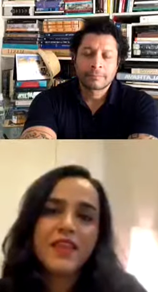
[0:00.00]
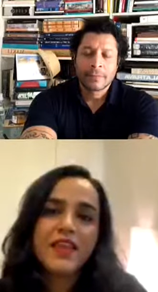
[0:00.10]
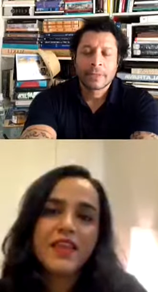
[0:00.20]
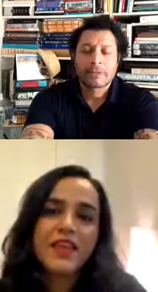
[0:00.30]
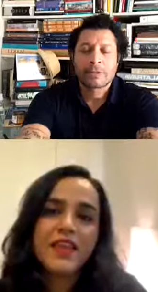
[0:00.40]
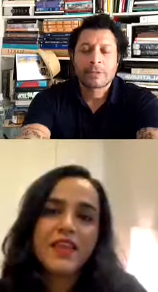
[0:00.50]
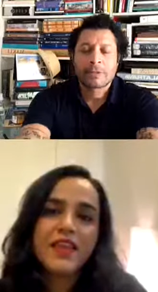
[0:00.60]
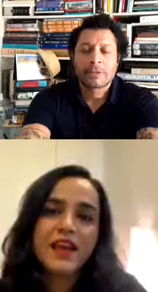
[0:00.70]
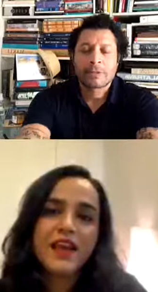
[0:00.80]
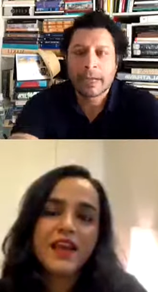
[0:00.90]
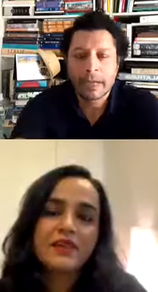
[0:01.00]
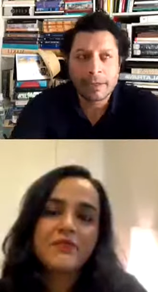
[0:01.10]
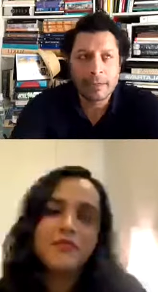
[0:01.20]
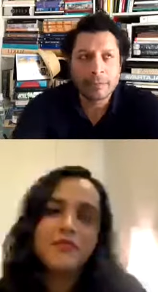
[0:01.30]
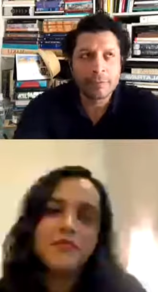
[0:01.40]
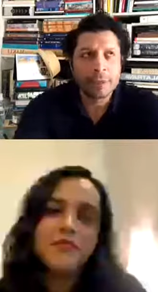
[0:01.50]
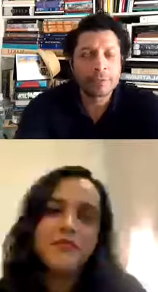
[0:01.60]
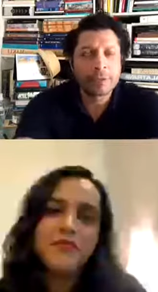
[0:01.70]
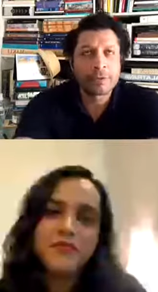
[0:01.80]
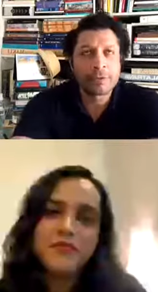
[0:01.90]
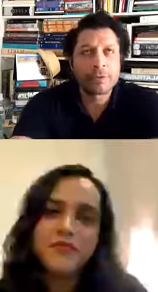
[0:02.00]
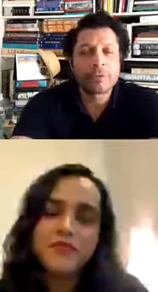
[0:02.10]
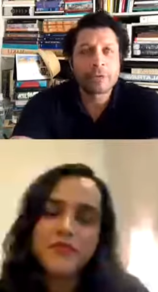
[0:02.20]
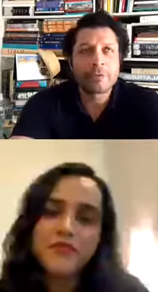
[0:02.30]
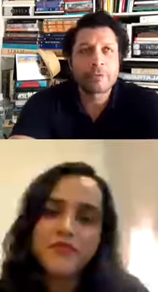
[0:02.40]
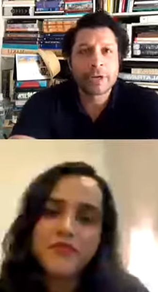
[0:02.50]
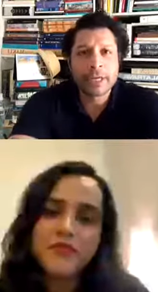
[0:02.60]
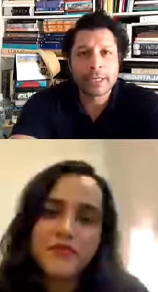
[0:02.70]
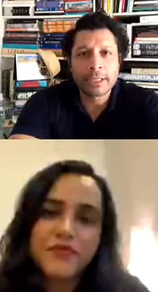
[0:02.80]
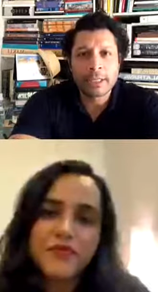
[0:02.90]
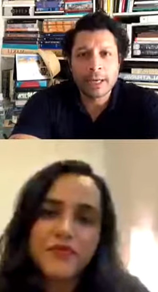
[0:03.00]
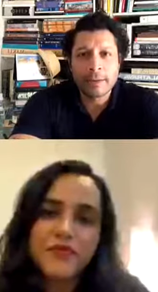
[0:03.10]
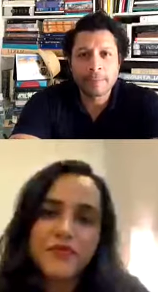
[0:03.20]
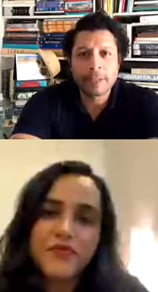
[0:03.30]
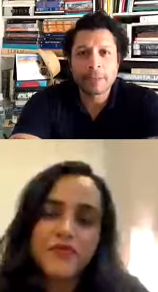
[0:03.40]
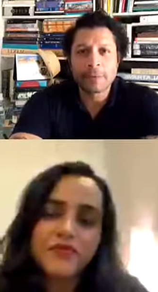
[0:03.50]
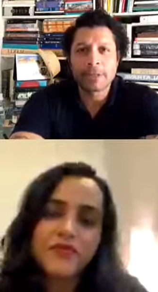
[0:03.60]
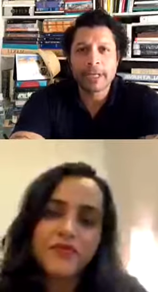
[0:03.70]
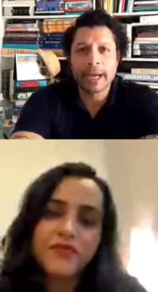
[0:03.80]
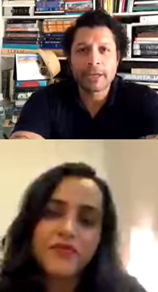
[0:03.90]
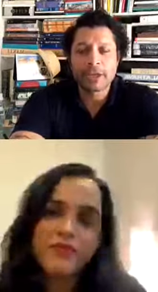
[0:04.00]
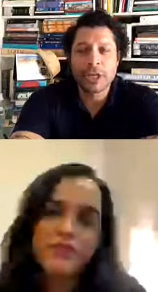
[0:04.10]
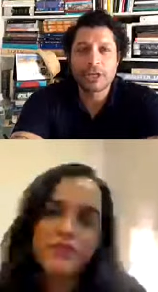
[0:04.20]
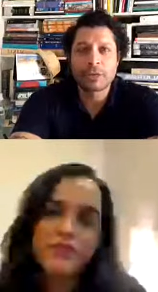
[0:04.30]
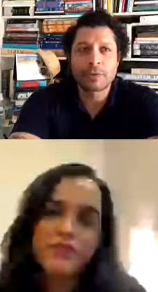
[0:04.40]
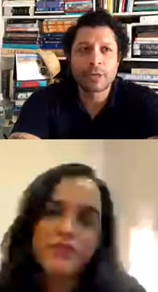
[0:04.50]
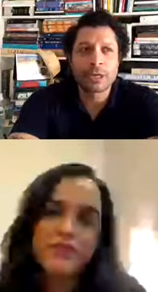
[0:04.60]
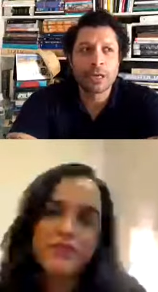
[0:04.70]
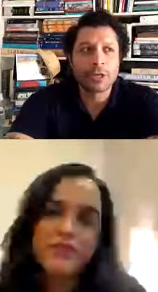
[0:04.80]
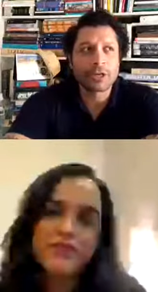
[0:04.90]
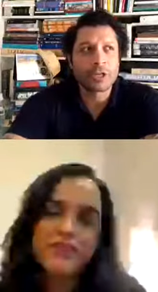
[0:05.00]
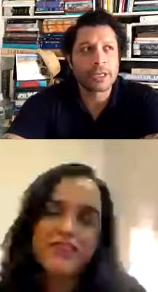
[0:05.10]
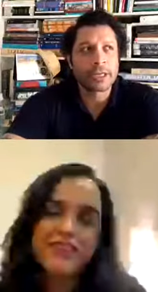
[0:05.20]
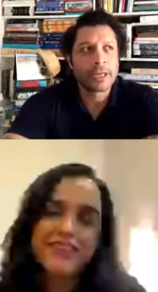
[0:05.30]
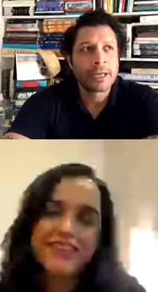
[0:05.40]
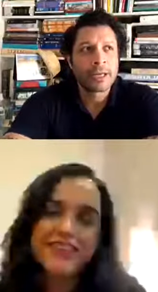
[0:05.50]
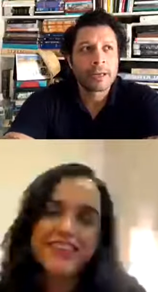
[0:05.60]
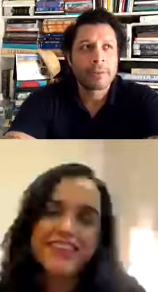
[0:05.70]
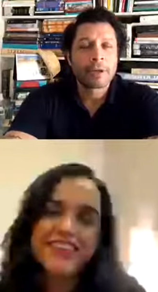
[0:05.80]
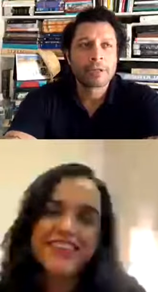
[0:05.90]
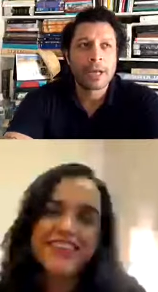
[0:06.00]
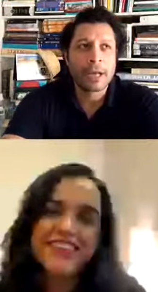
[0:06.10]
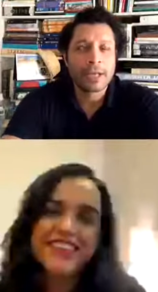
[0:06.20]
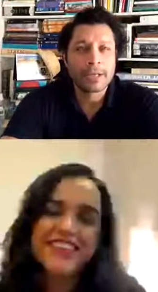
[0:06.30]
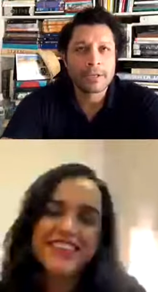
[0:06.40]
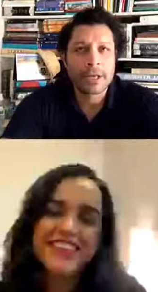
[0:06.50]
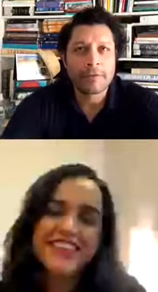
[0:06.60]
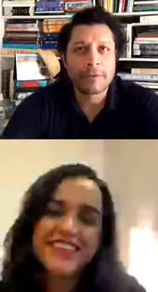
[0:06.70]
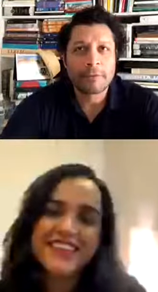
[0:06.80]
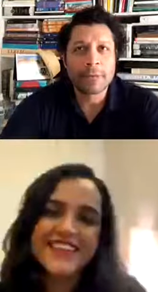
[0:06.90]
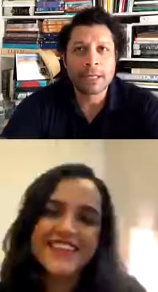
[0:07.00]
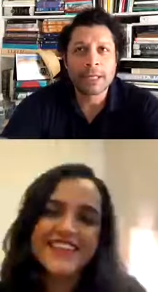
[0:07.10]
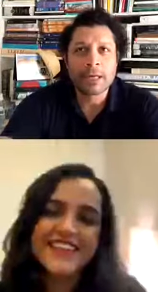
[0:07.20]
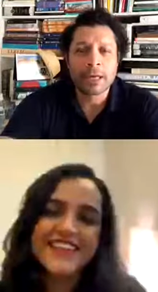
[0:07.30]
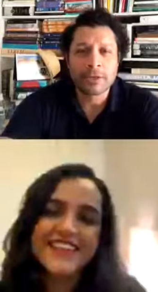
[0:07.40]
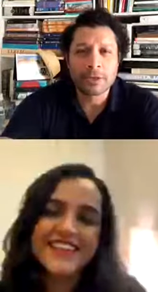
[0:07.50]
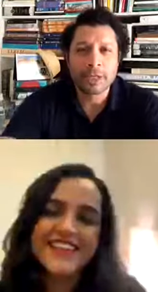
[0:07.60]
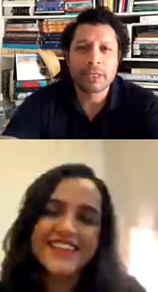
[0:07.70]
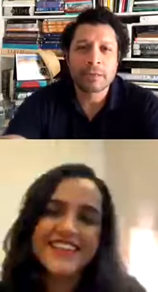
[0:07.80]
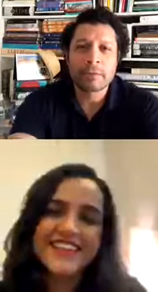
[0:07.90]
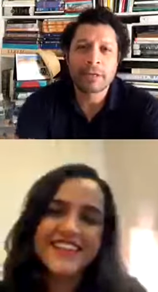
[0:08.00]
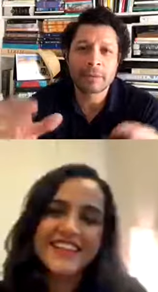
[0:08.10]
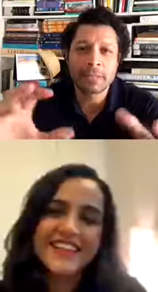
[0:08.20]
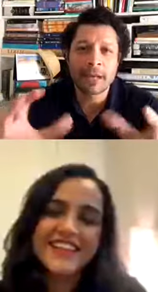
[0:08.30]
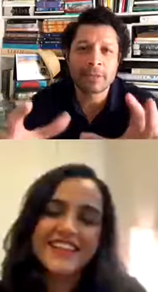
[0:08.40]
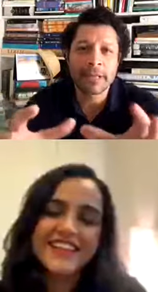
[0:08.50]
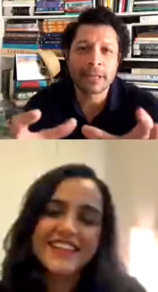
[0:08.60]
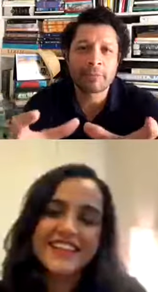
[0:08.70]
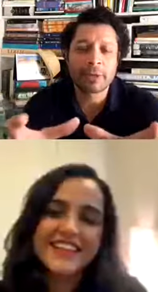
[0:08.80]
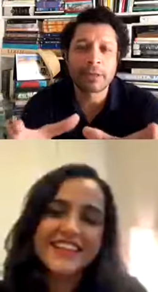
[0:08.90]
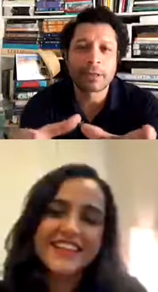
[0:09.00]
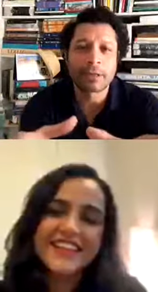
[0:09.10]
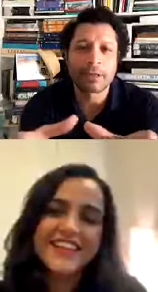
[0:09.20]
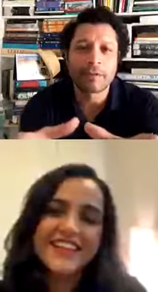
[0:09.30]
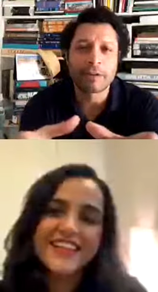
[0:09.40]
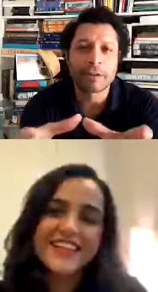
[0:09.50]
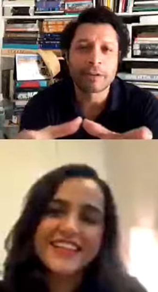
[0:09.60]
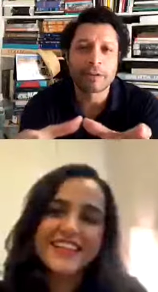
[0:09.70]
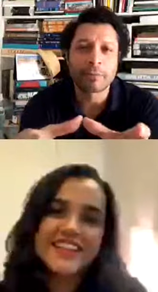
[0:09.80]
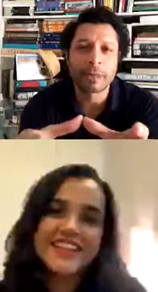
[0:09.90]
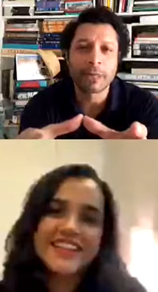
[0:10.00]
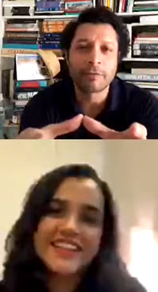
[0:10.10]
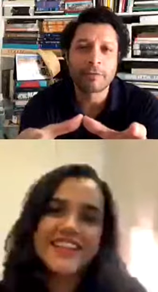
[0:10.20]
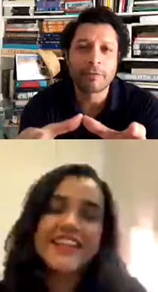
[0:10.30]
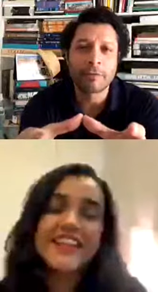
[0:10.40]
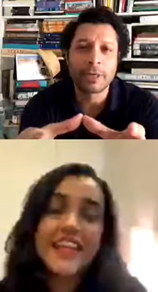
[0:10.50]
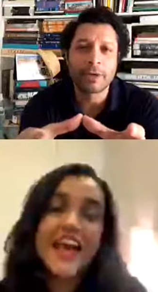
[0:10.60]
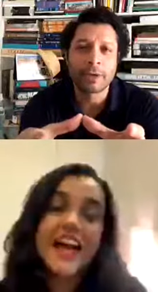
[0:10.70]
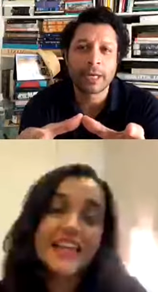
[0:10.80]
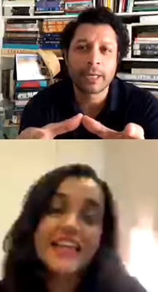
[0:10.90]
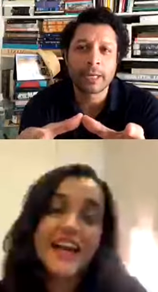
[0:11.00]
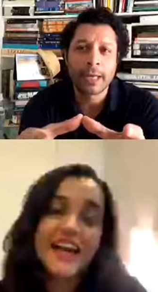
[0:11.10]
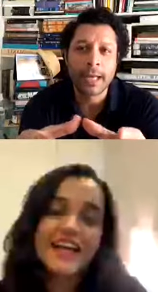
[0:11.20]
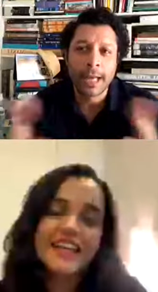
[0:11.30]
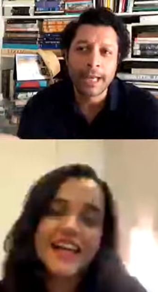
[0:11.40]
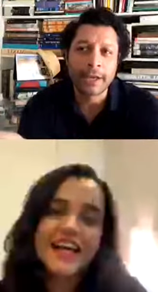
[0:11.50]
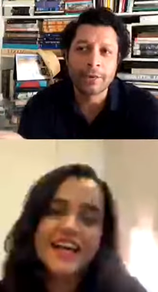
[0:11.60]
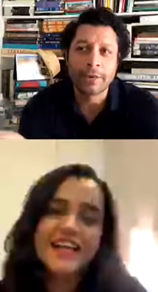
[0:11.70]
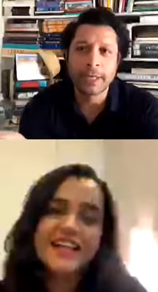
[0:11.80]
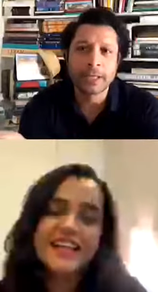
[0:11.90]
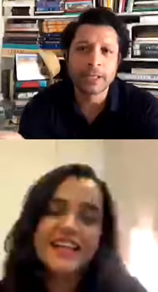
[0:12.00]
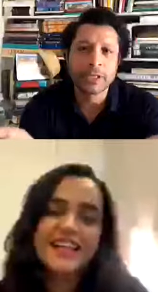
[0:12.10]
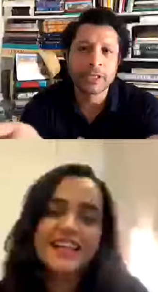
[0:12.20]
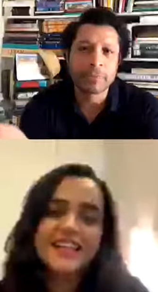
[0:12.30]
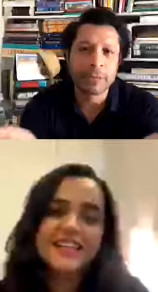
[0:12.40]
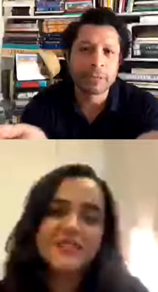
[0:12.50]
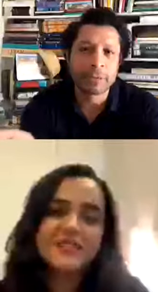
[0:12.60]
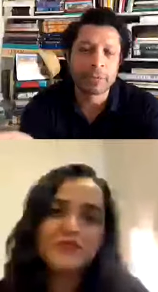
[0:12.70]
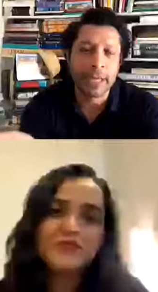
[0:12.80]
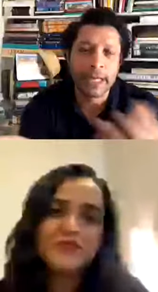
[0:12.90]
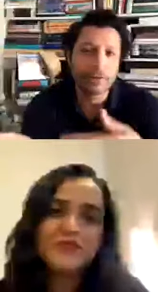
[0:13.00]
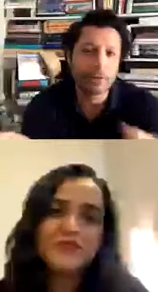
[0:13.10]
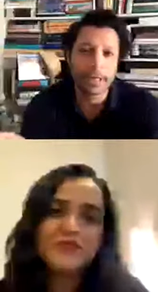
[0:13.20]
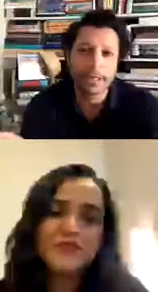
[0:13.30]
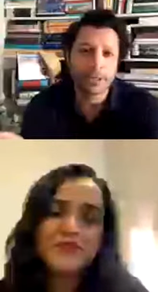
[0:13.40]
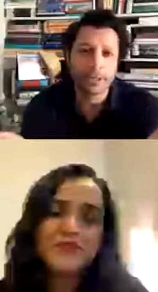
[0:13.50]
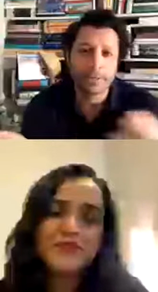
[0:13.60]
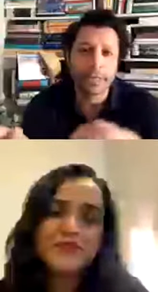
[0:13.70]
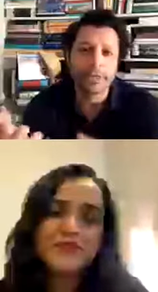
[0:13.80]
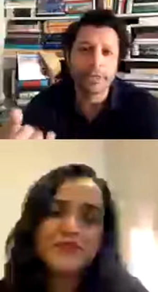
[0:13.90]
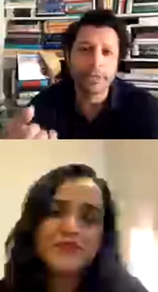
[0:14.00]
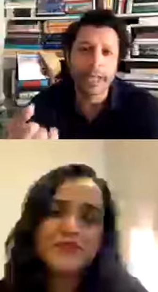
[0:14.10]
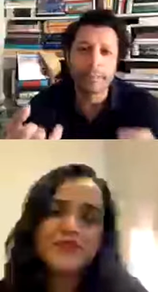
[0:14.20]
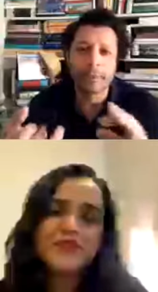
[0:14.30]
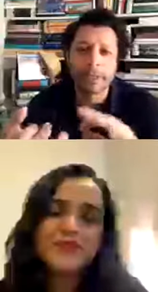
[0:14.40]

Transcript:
Speaker 1: so uh, if we rephrase, um, supposing I change the word country, because see, for me, country, Mariyam sounds like a political definition. But if yeah, look at yeah. any of any of the indigenous, right? So it's the Aboriginal,